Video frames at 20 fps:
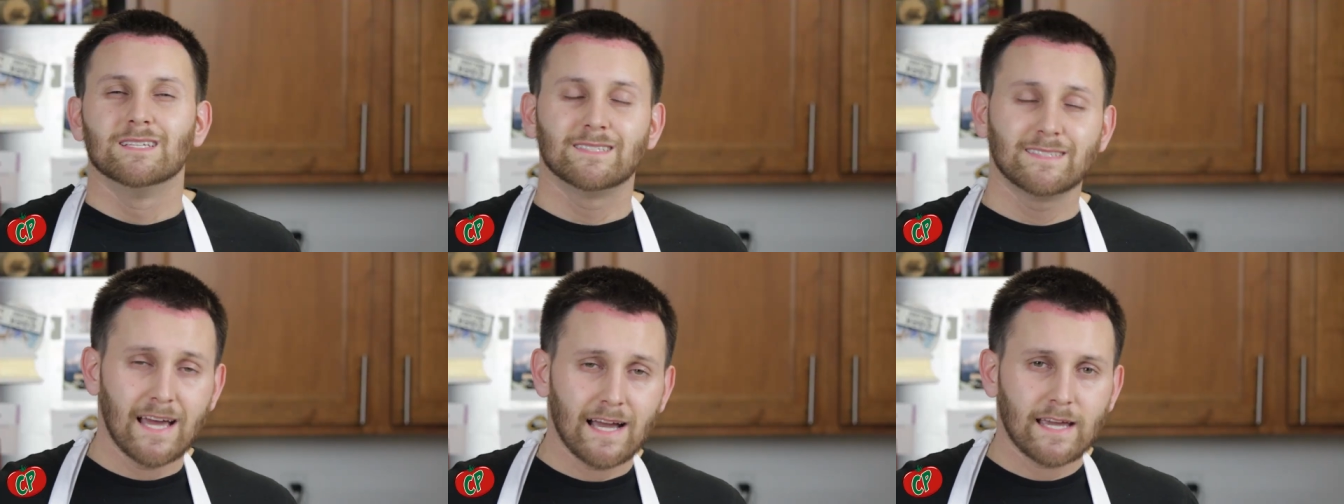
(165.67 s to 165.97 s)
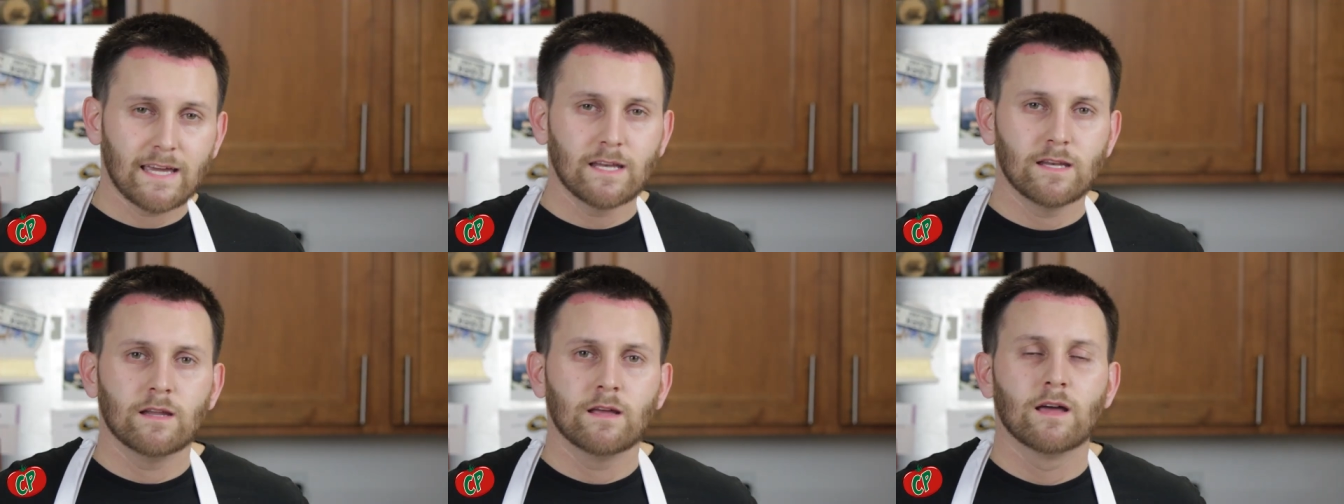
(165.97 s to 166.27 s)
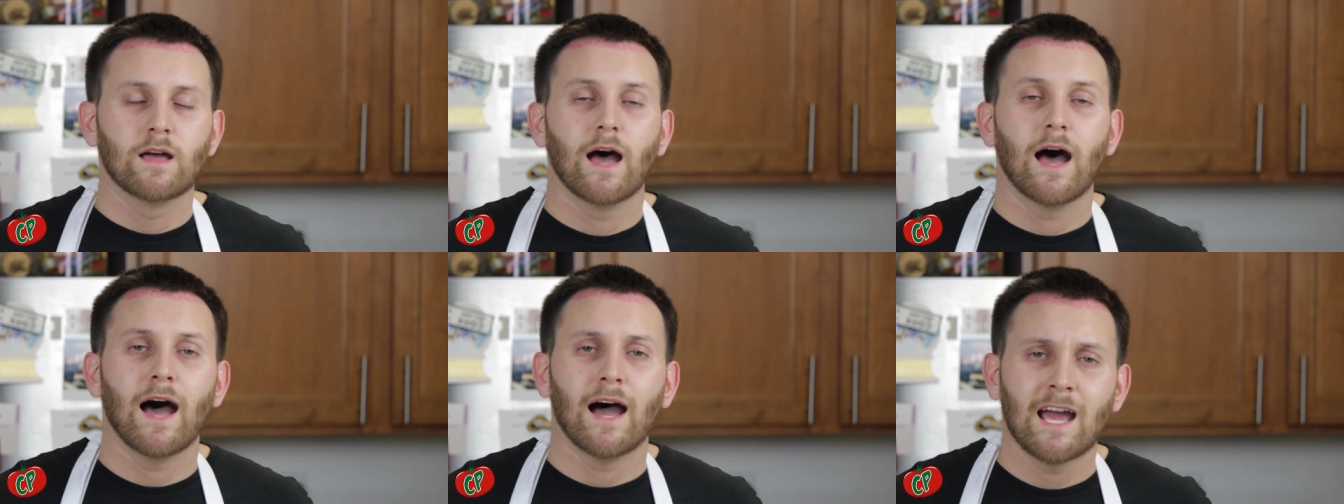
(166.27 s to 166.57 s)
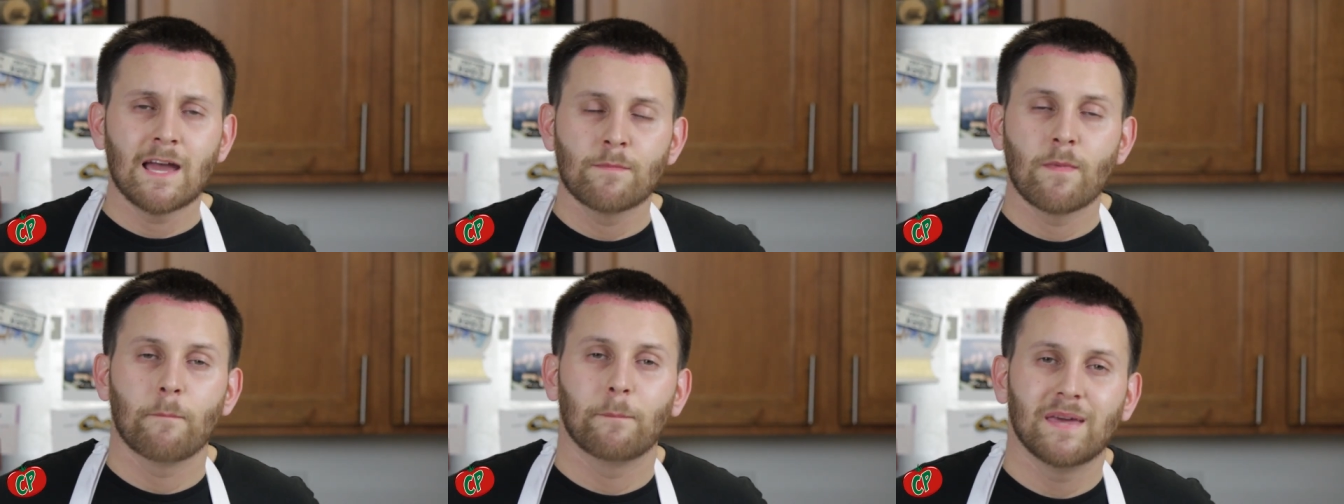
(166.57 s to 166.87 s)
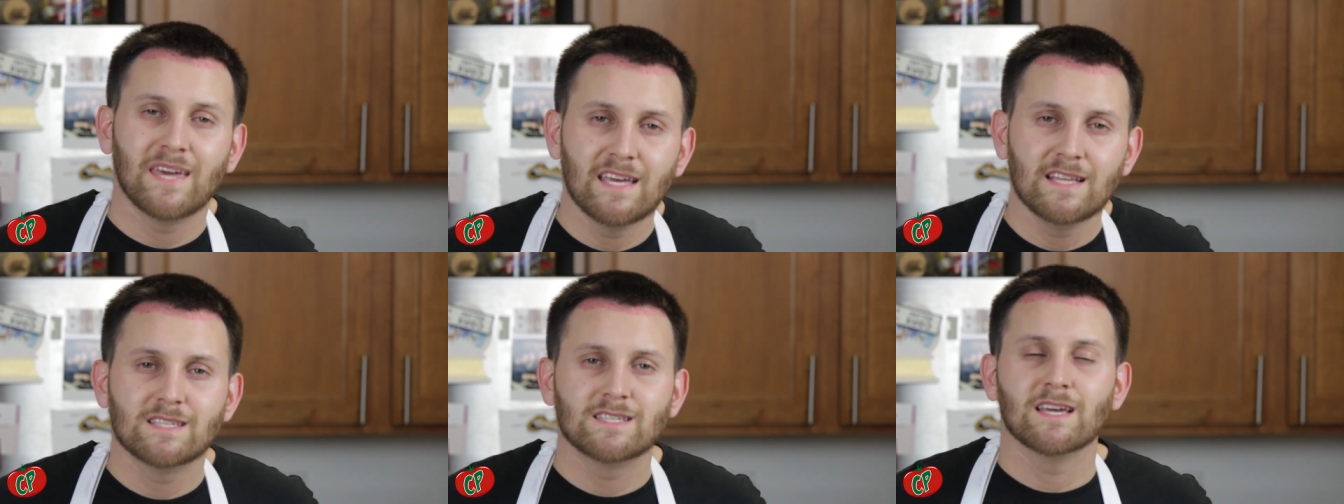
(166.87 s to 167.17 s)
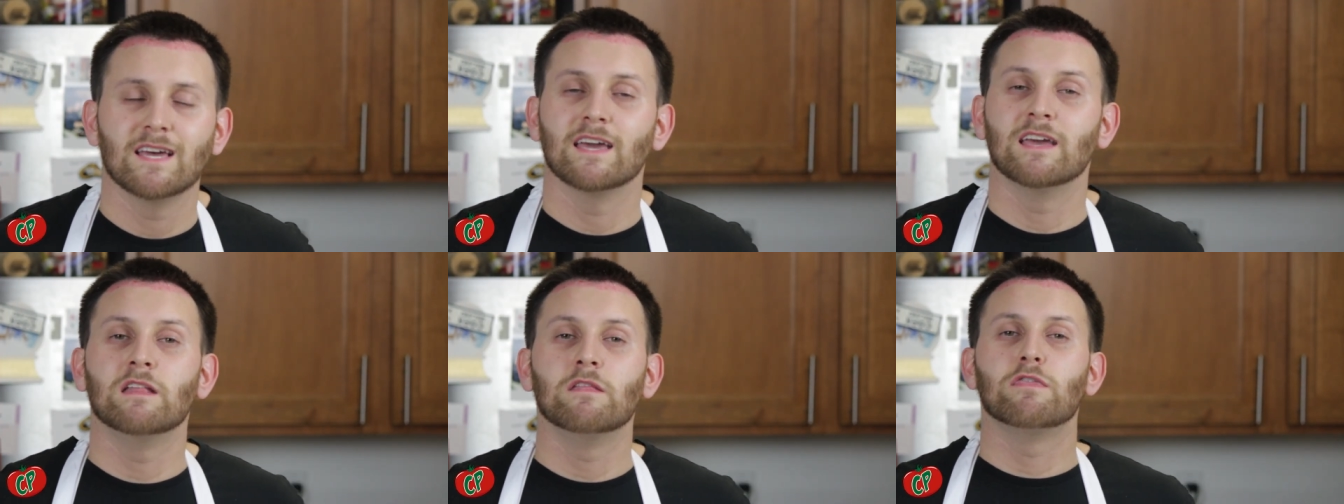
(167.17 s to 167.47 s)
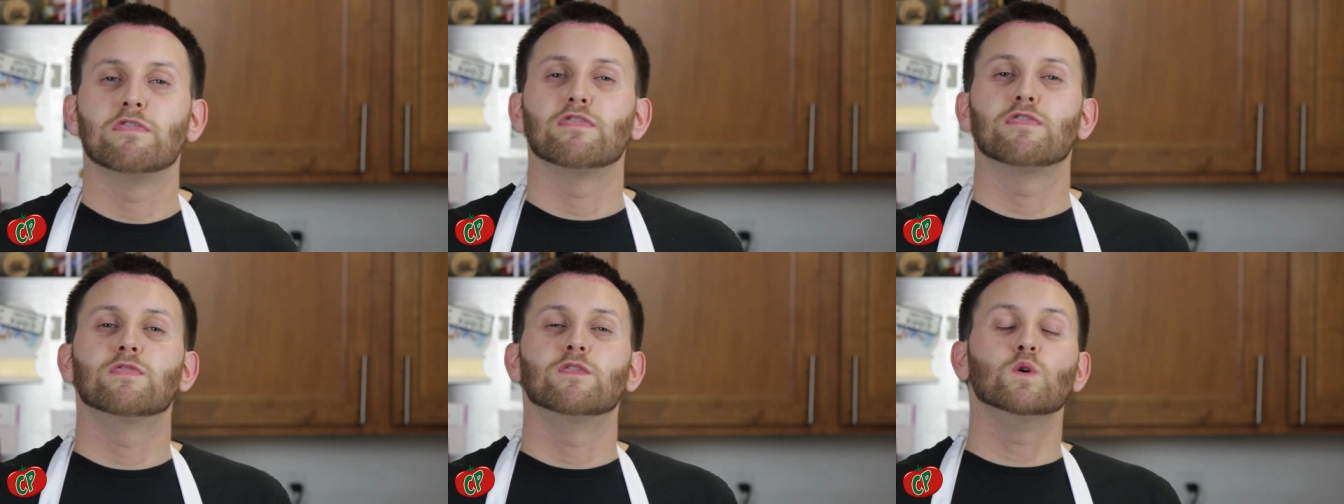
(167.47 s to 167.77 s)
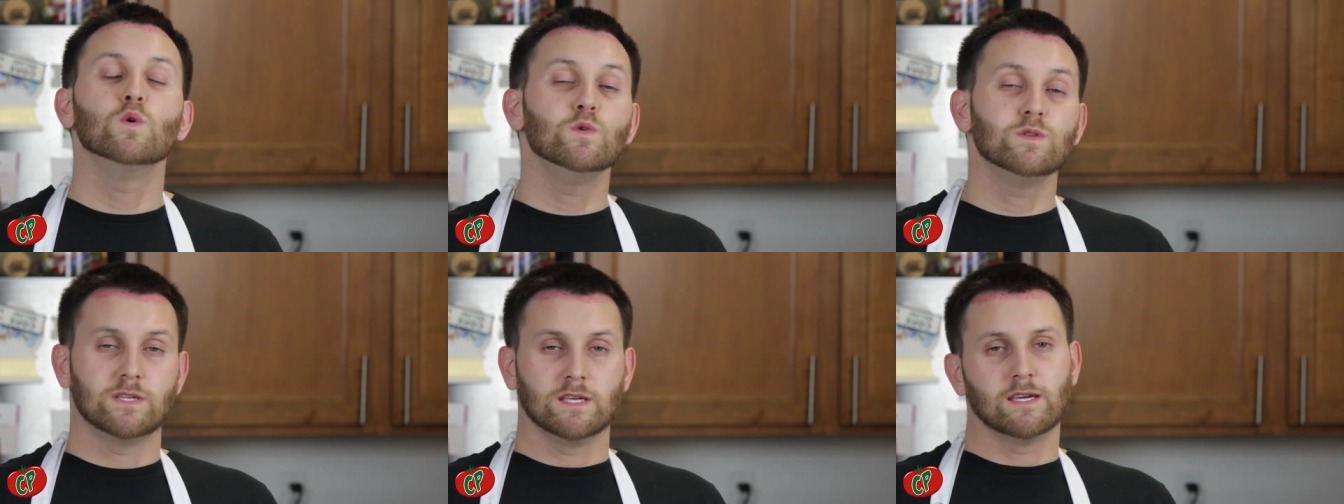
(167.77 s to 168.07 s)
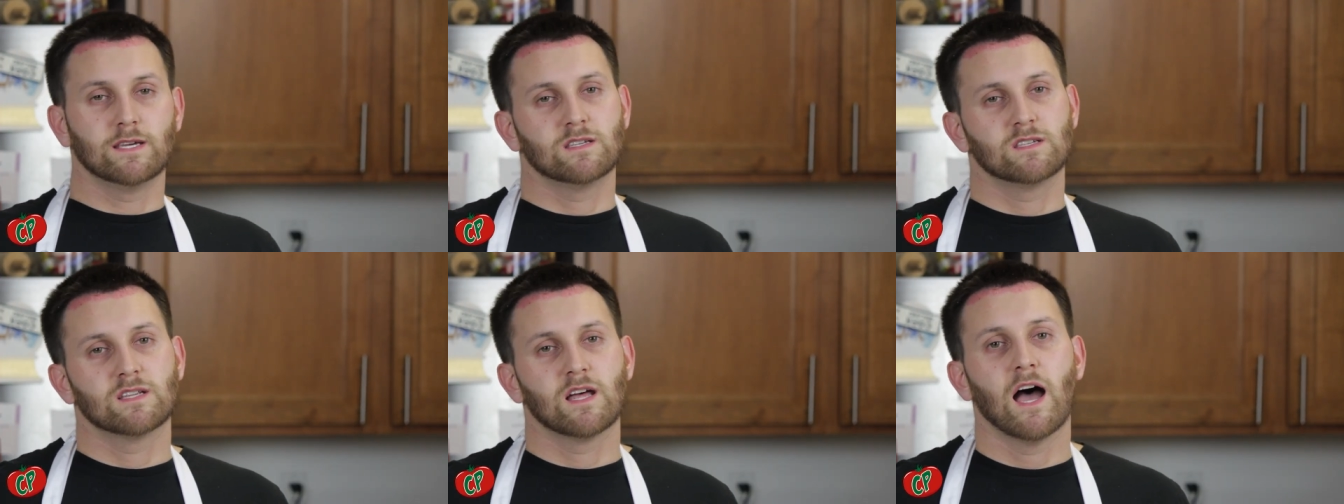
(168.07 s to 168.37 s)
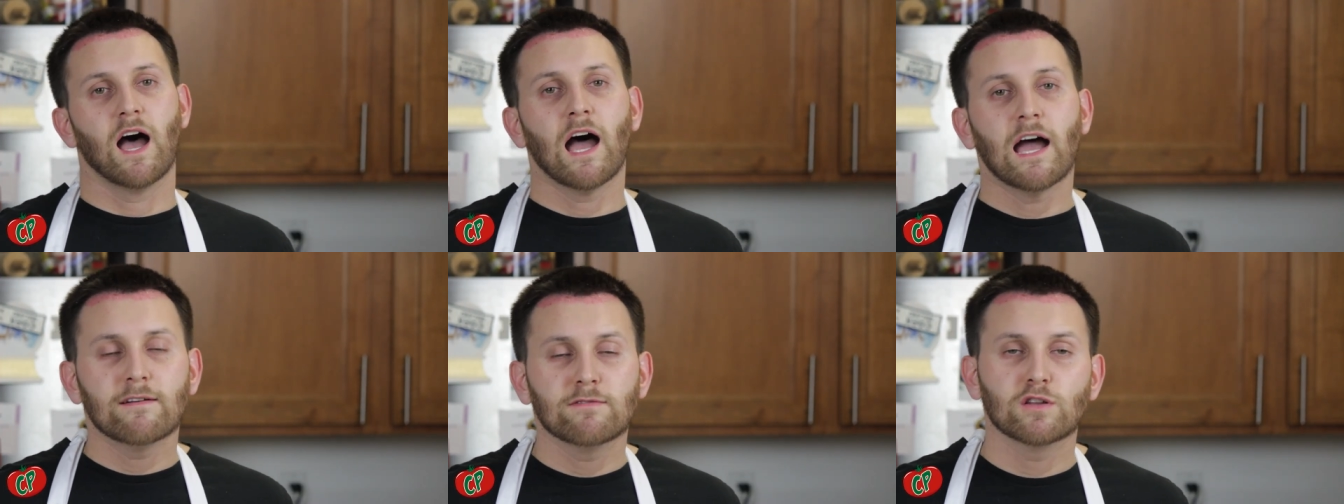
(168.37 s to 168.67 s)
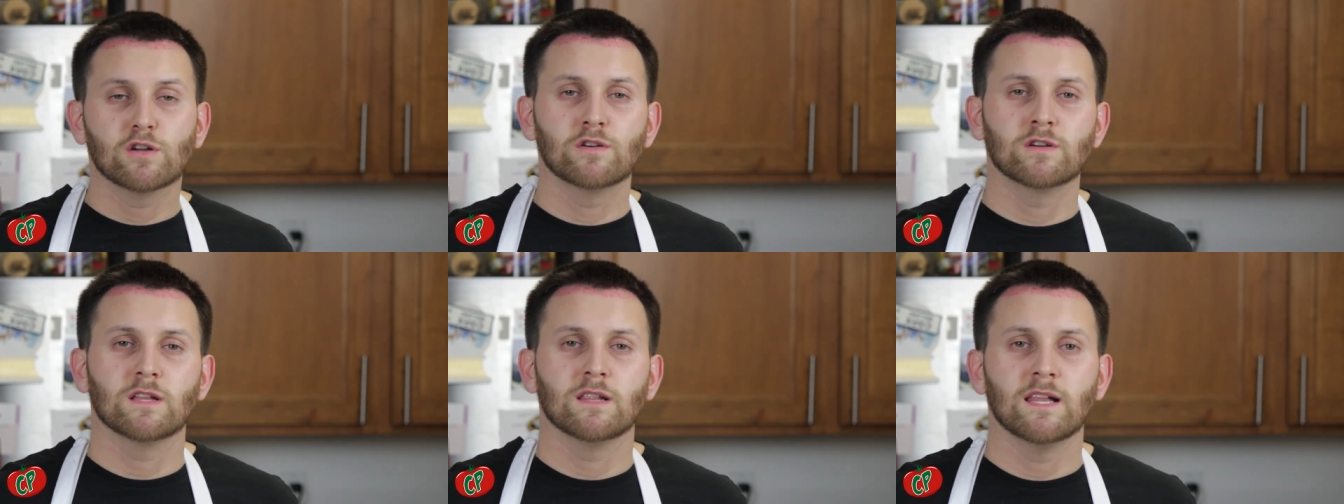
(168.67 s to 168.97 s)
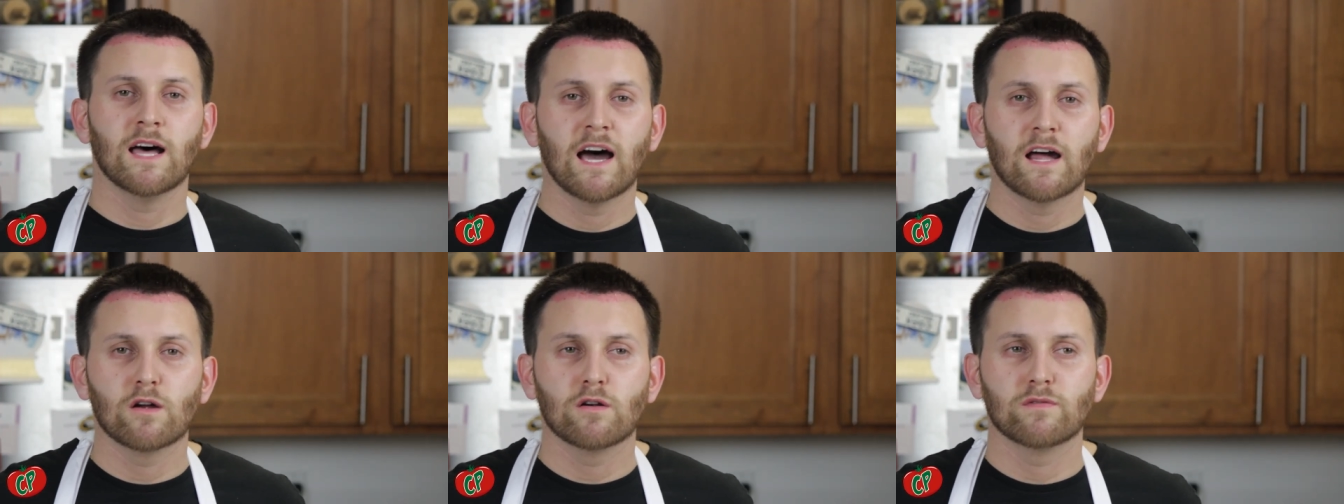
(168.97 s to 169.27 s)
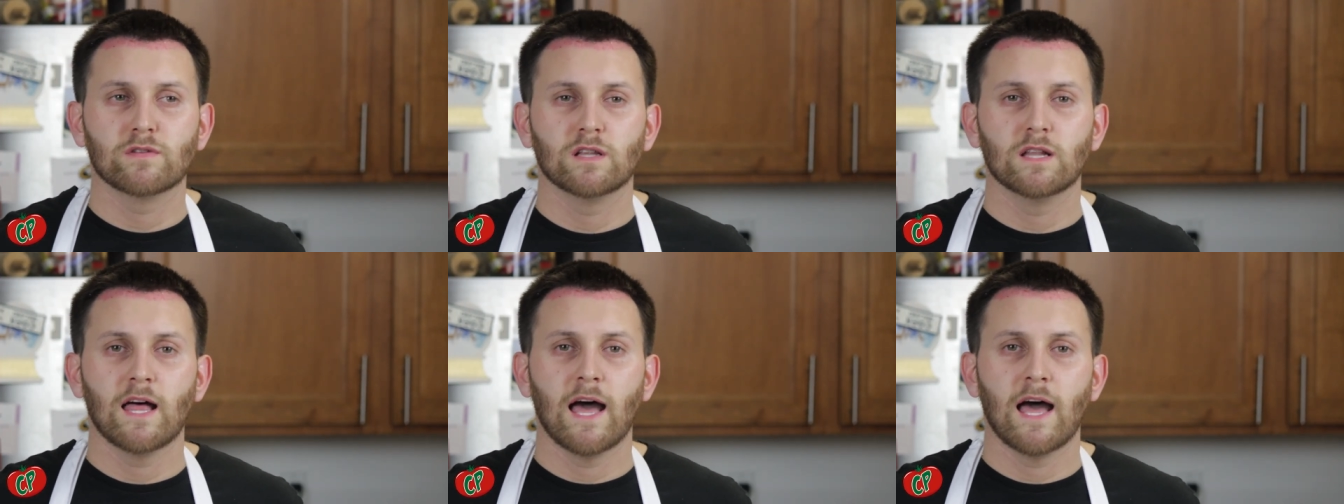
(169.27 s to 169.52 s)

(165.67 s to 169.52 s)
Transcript: Second, I am a pizza enthusiast. I've learned a lot over the